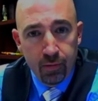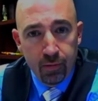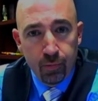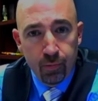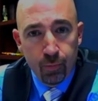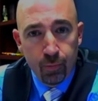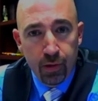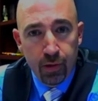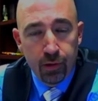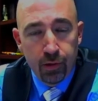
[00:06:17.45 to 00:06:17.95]

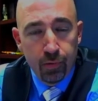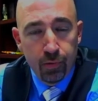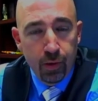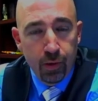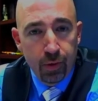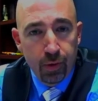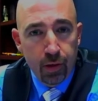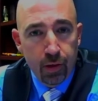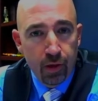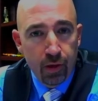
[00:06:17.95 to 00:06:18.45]
We do
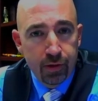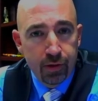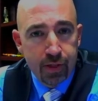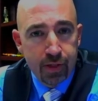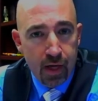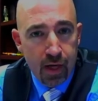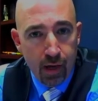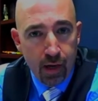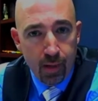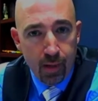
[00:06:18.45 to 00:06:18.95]
this all the
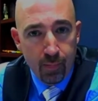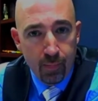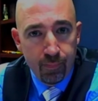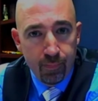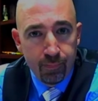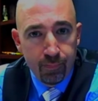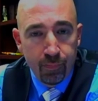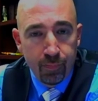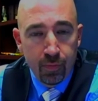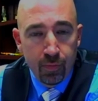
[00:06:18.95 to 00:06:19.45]
time.
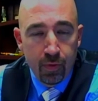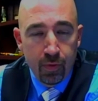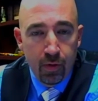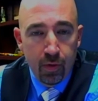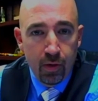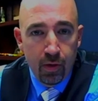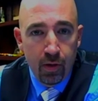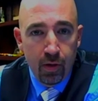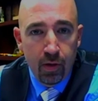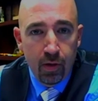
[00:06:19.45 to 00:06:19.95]

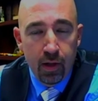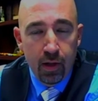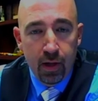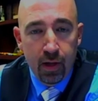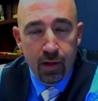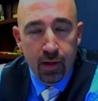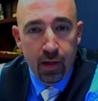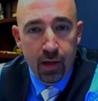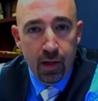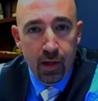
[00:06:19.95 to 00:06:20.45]

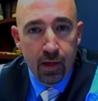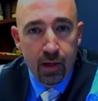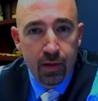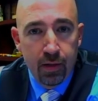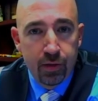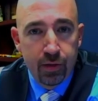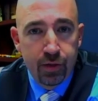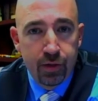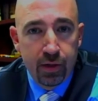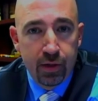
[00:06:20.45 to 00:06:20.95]
And
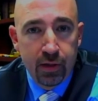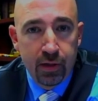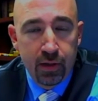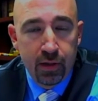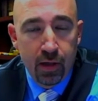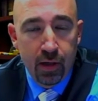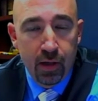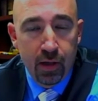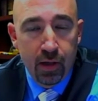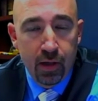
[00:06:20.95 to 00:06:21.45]
then she
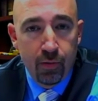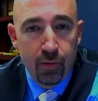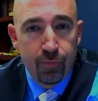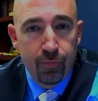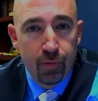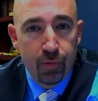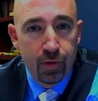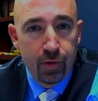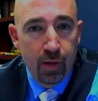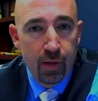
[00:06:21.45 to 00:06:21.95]

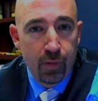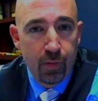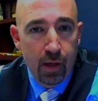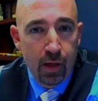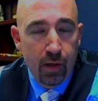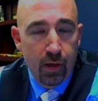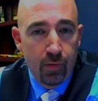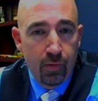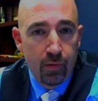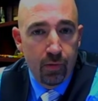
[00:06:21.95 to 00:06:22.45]
referred them
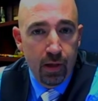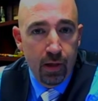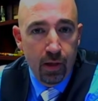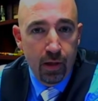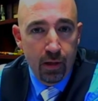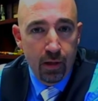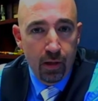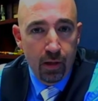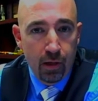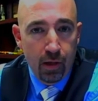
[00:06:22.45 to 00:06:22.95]
down
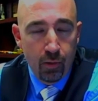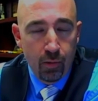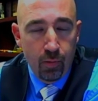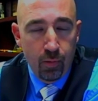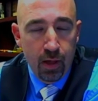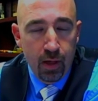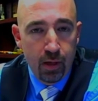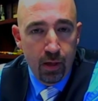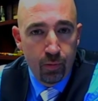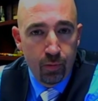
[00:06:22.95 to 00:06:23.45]
a
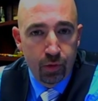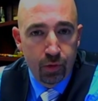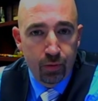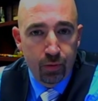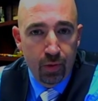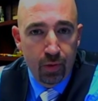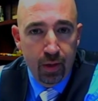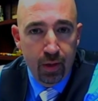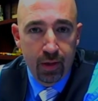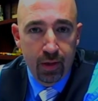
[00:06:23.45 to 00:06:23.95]
hallway, which
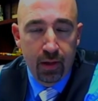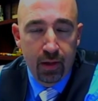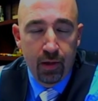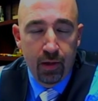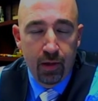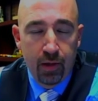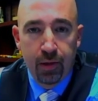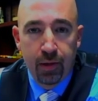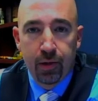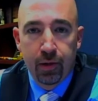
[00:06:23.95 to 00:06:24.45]
was still
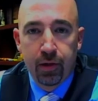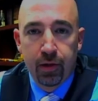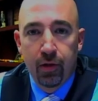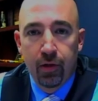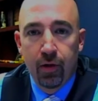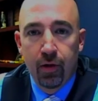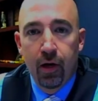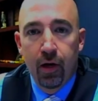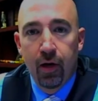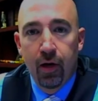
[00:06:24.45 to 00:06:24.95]
in a
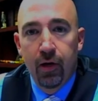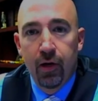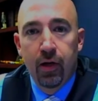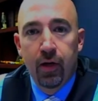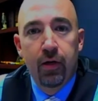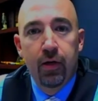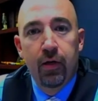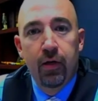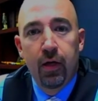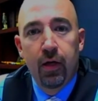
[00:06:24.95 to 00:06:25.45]
secure
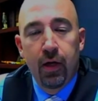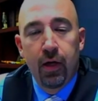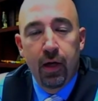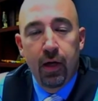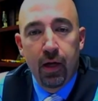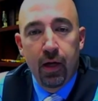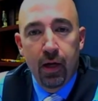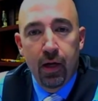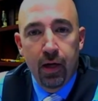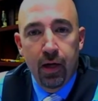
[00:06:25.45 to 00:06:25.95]
area,
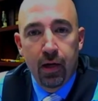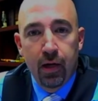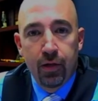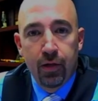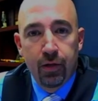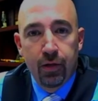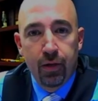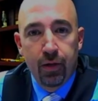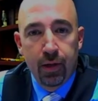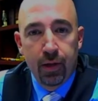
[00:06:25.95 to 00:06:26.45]

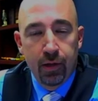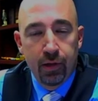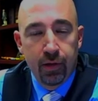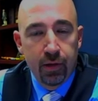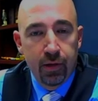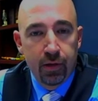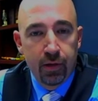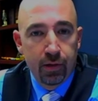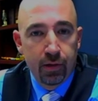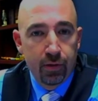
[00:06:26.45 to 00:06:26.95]
and said, you
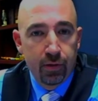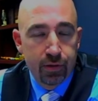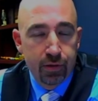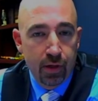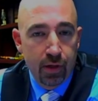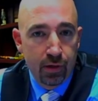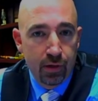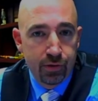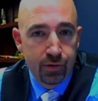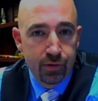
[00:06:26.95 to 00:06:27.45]
need to go
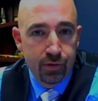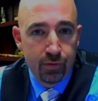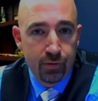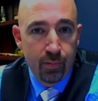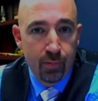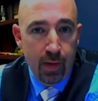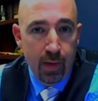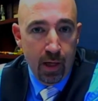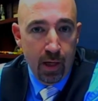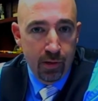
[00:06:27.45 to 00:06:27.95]
talk to a
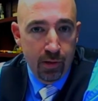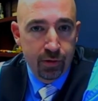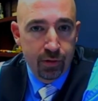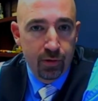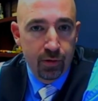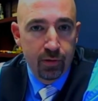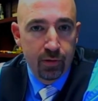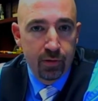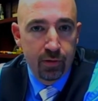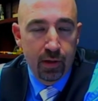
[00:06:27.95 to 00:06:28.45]

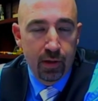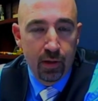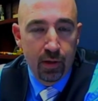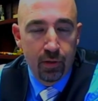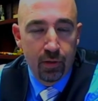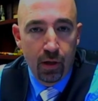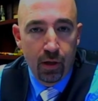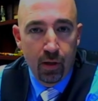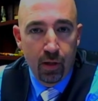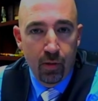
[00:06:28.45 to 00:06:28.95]
manager down
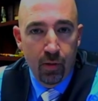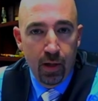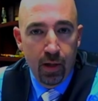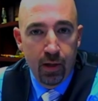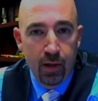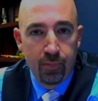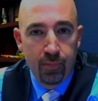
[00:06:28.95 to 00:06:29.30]
the hallway.